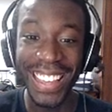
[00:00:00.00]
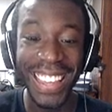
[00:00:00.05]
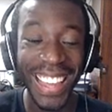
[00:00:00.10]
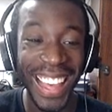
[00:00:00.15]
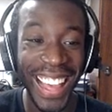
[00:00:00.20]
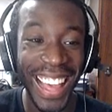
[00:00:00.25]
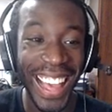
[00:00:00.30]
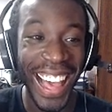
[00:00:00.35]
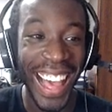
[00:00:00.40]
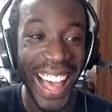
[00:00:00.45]

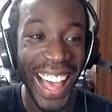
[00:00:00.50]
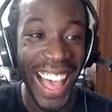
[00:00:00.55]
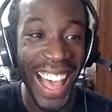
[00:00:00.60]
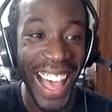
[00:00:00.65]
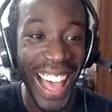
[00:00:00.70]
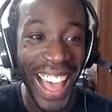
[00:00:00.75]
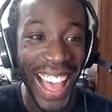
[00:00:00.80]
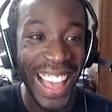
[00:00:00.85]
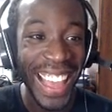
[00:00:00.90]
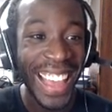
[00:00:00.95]

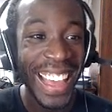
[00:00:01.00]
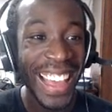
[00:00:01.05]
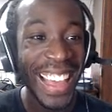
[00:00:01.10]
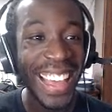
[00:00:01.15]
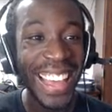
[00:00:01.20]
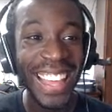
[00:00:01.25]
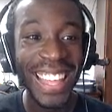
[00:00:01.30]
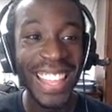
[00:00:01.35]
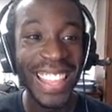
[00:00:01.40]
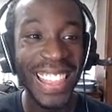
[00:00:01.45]

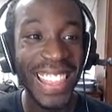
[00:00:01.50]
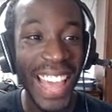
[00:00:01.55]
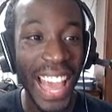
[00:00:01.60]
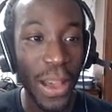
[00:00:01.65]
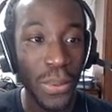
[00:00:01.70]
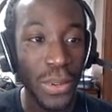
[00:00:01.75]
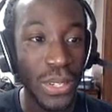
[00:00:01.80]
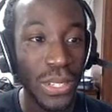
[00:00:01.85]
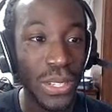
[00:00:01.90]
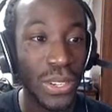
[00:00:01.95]

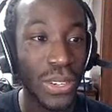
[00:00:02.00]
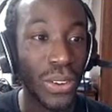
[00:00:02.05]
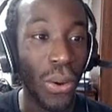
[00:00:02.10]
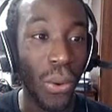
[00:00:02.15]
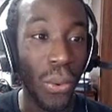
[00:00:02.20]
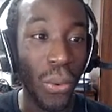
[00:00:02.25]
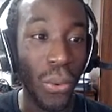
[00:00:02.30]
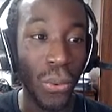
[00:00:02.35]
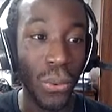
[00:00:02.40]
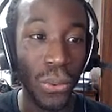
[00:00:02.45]
That was
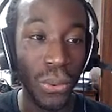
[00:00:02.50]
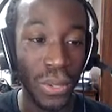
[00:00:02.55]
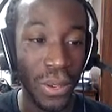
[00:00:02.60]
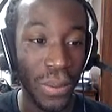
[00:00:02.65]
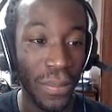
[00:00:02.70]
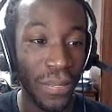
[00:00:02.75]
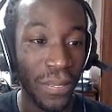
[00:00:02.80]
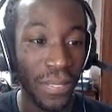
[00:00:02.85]
gold.